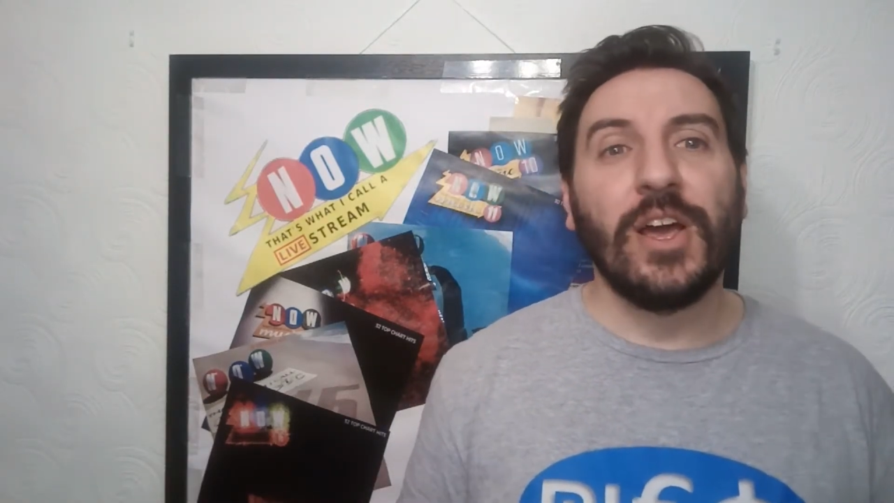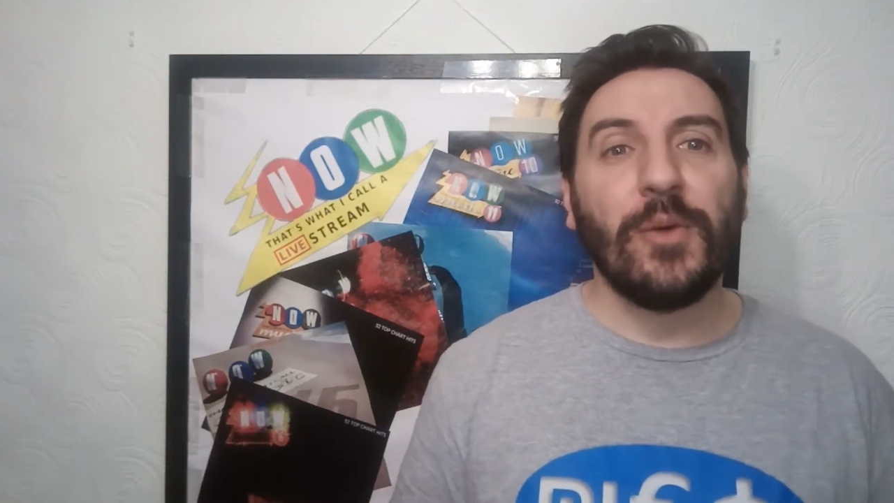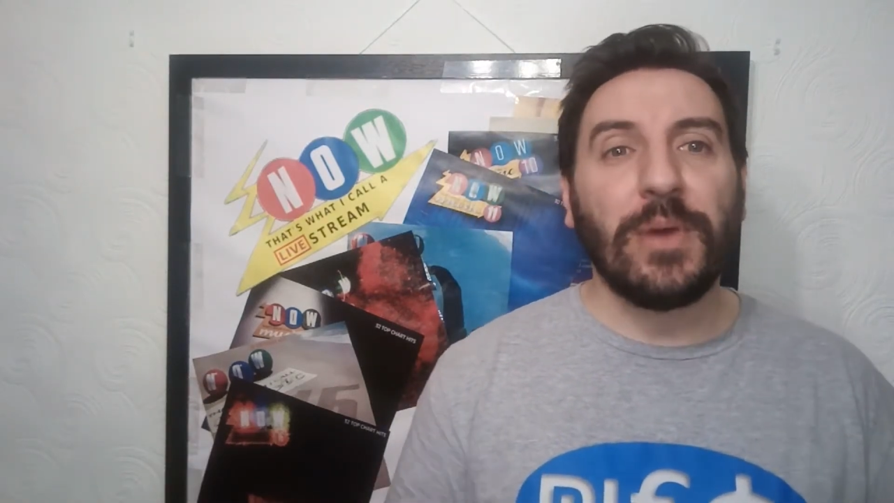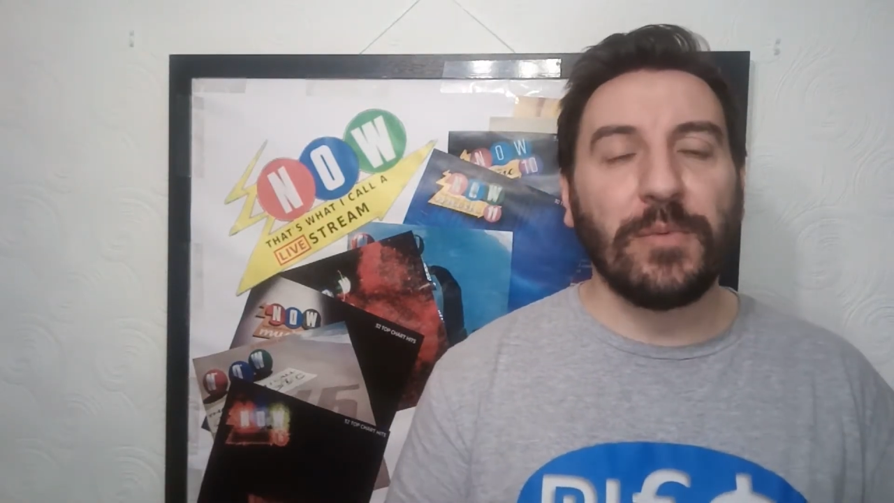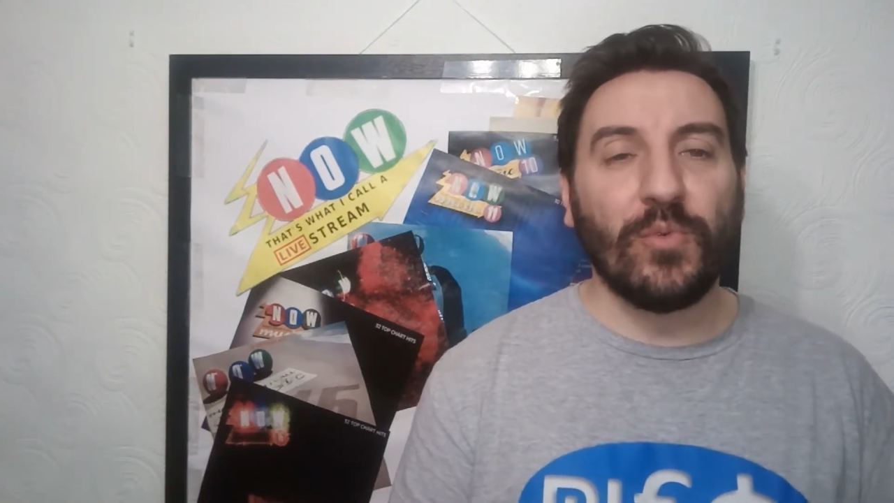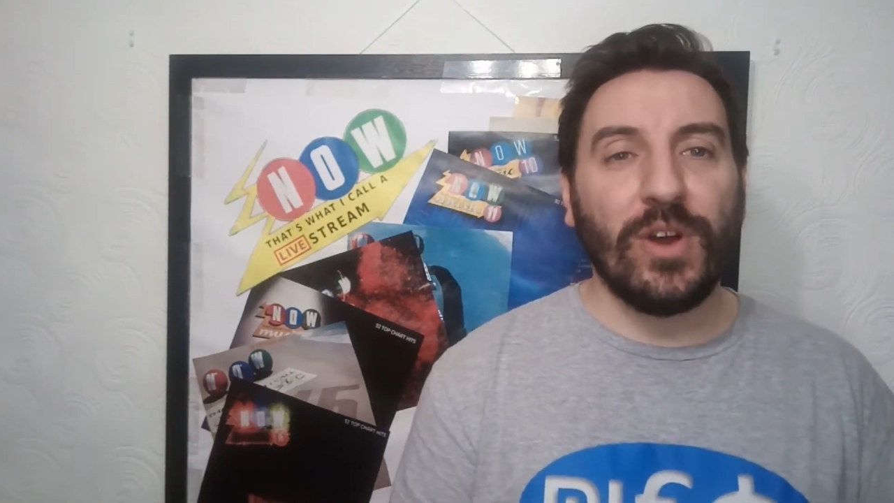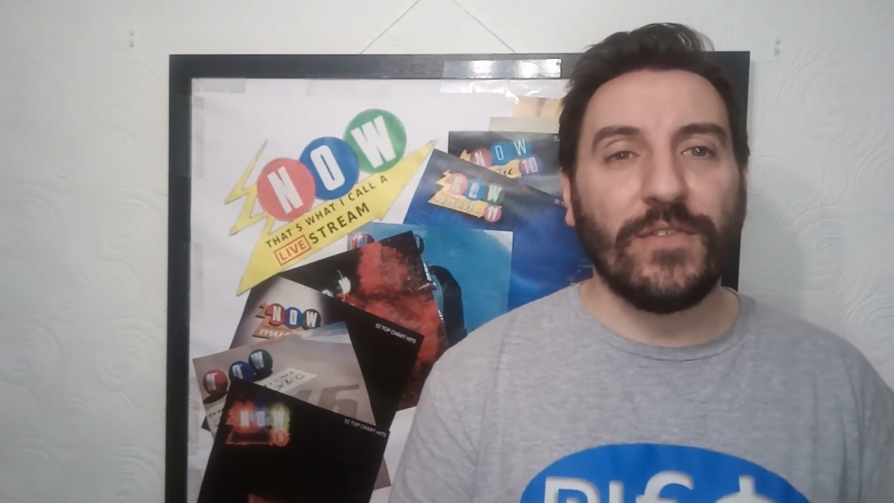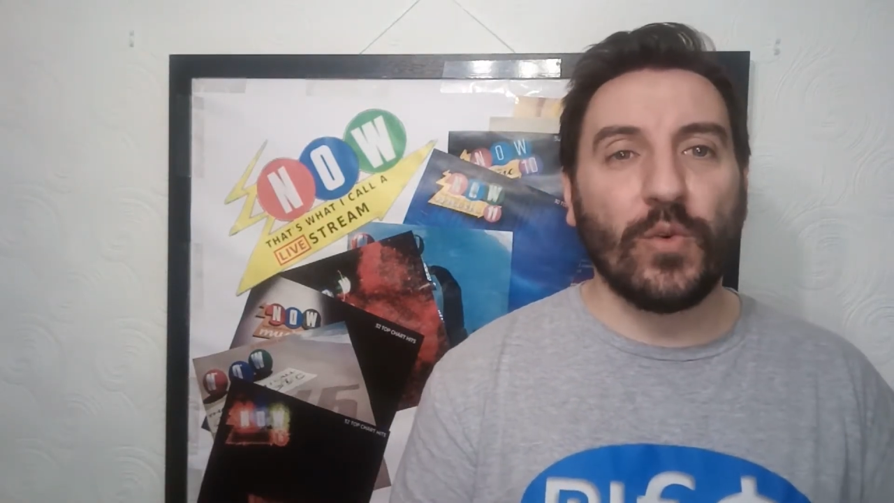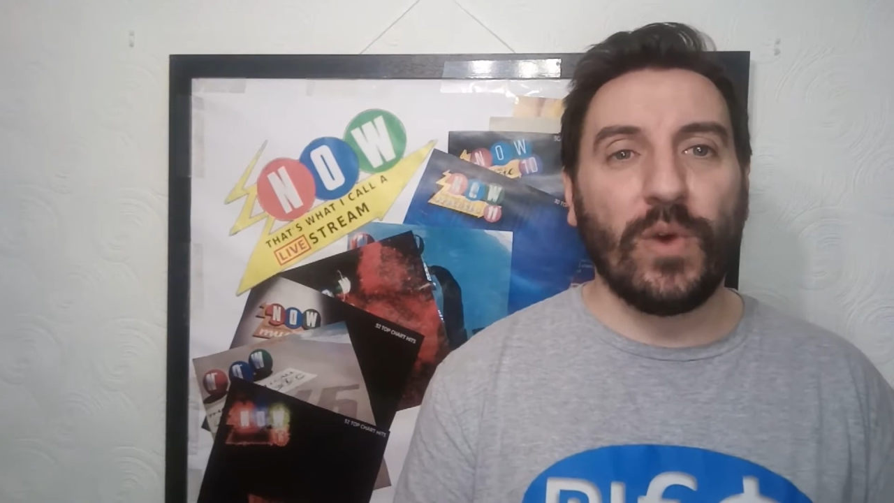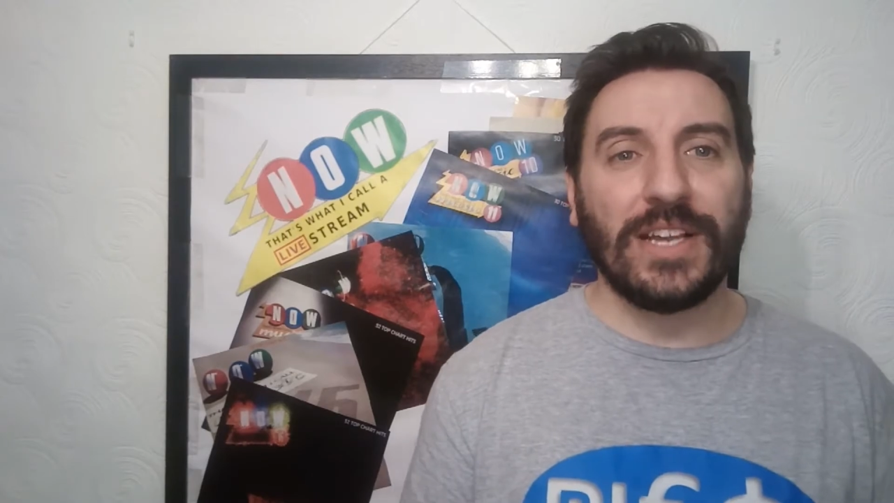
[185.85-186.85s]
people were of
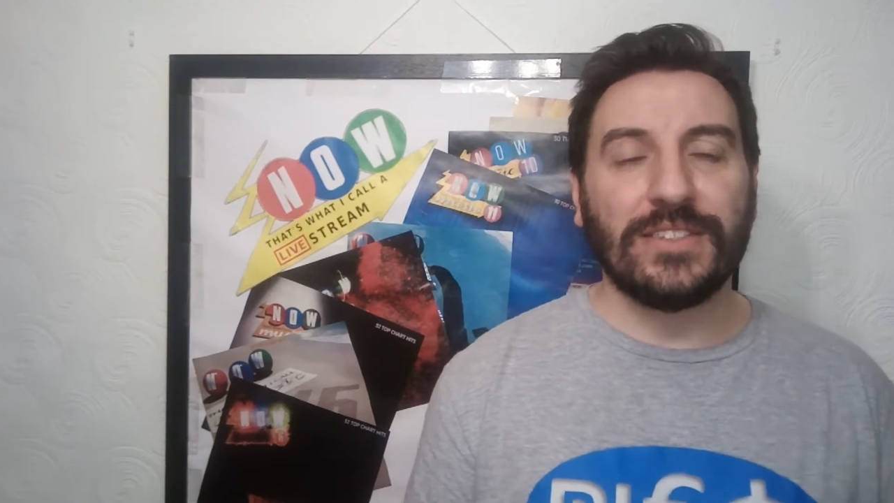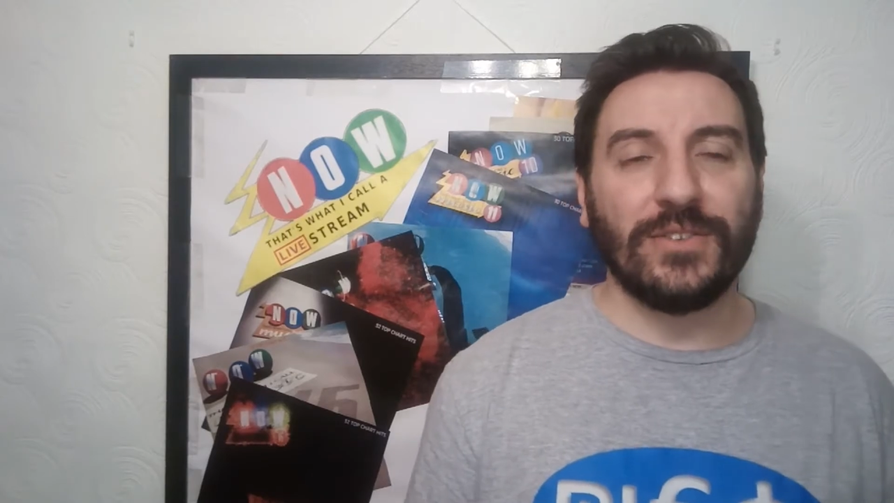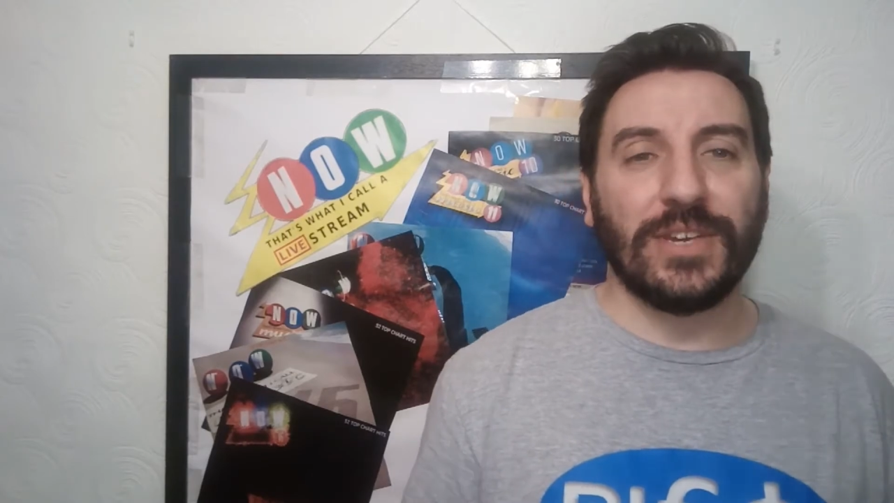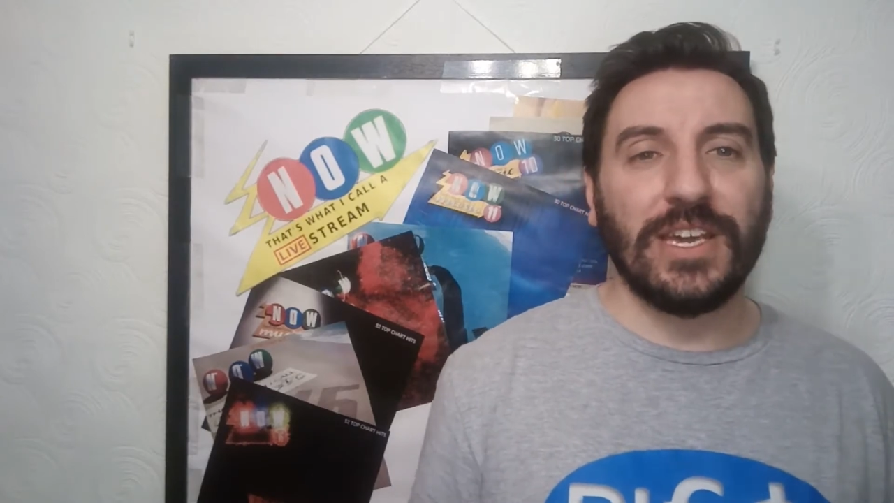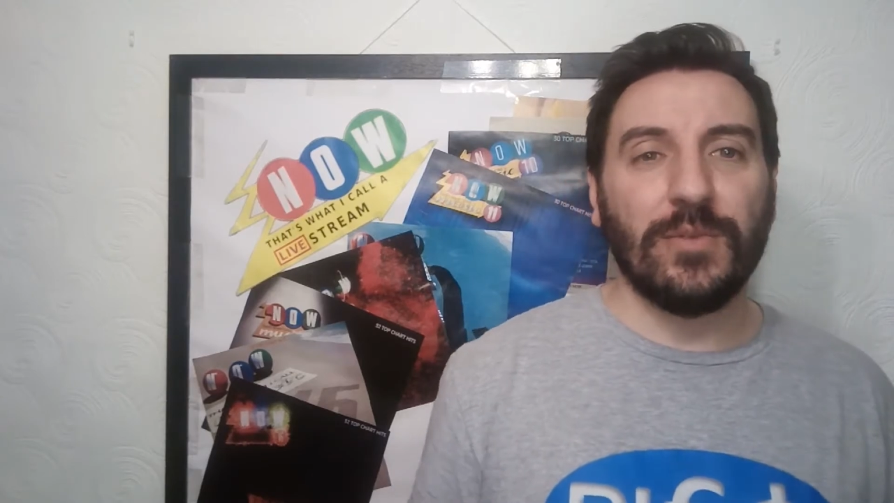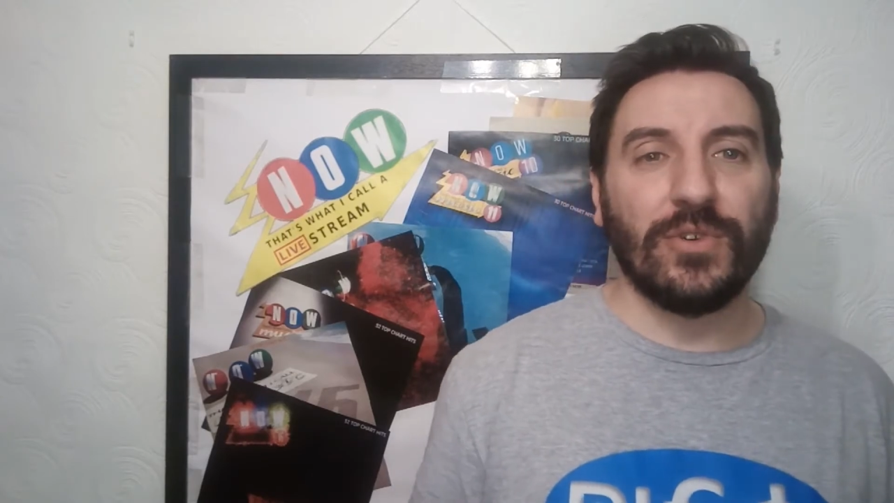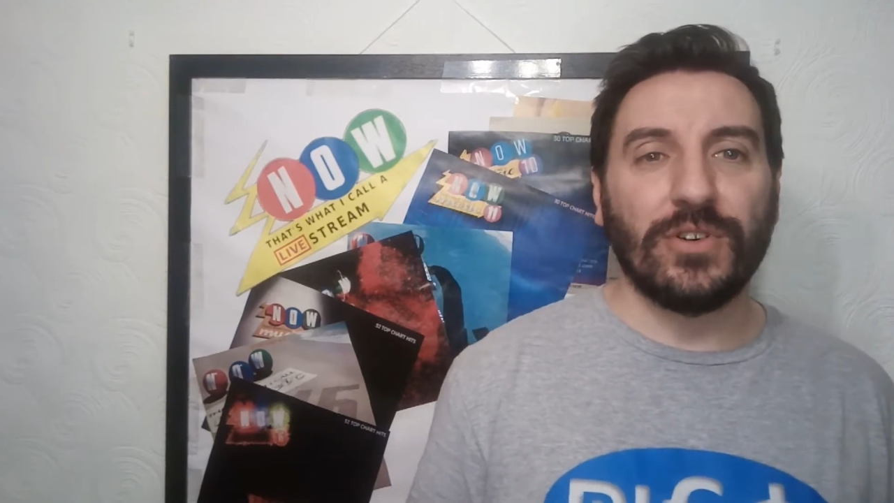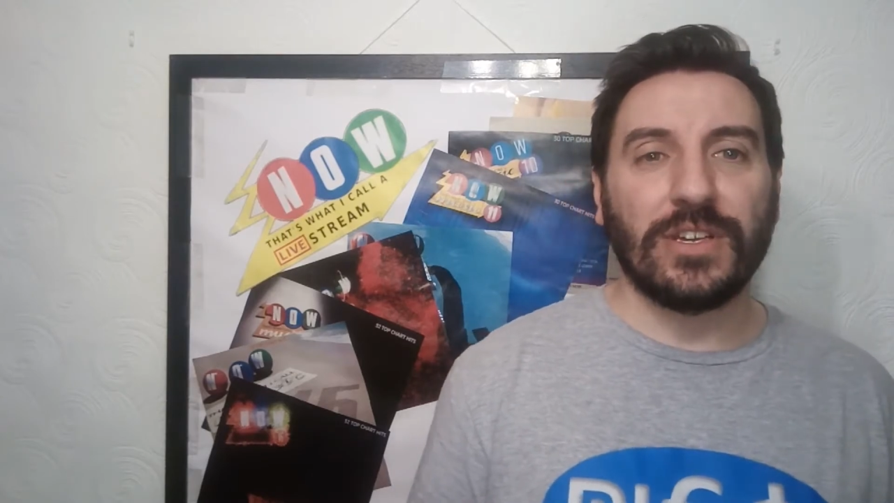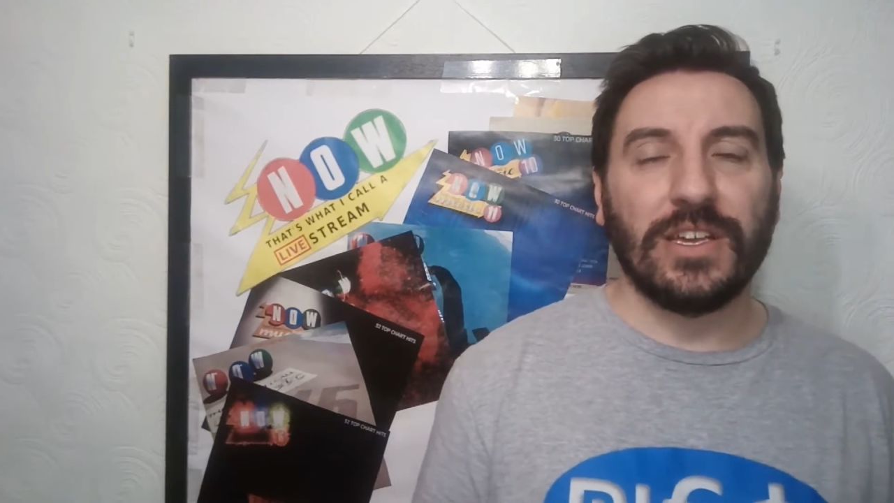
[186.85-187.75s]
the Y2K bug?